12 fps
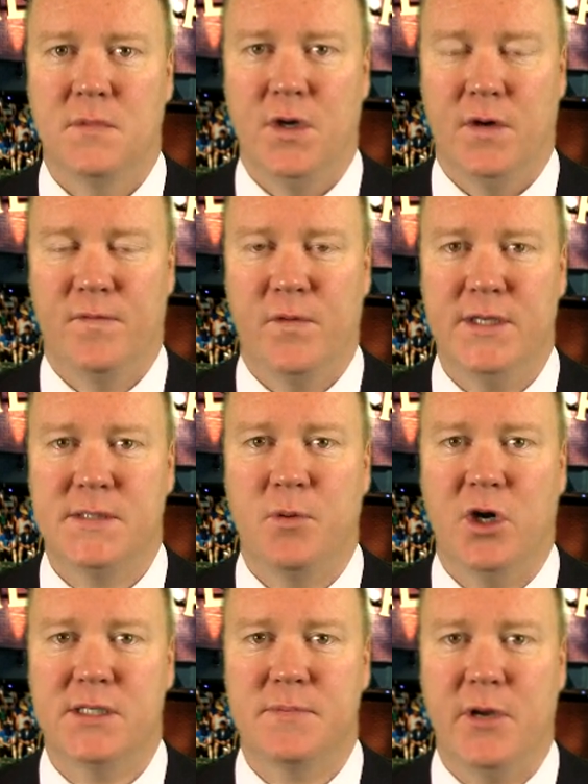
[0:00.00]
Your free
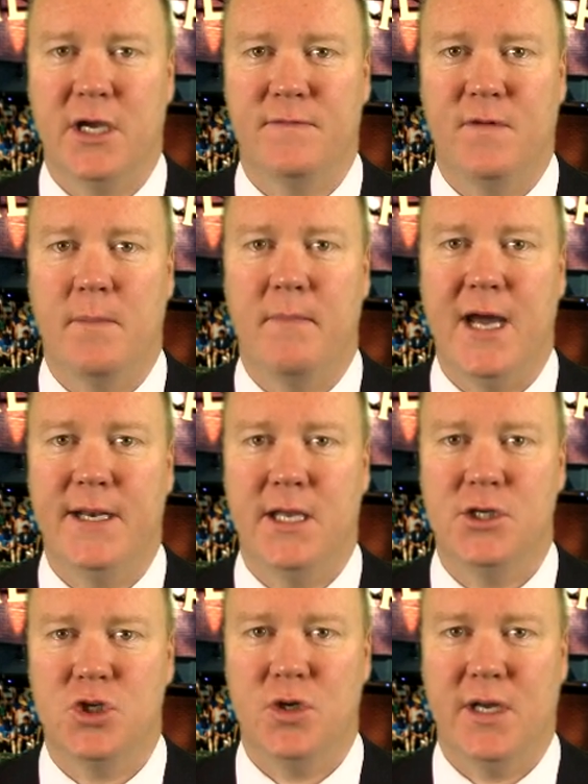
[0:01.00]
sports pick for
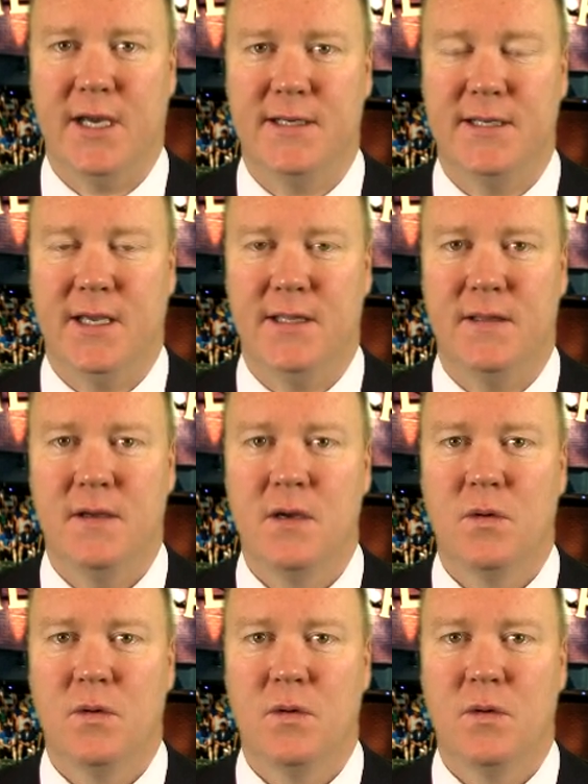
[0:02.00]
Monday, June 19th.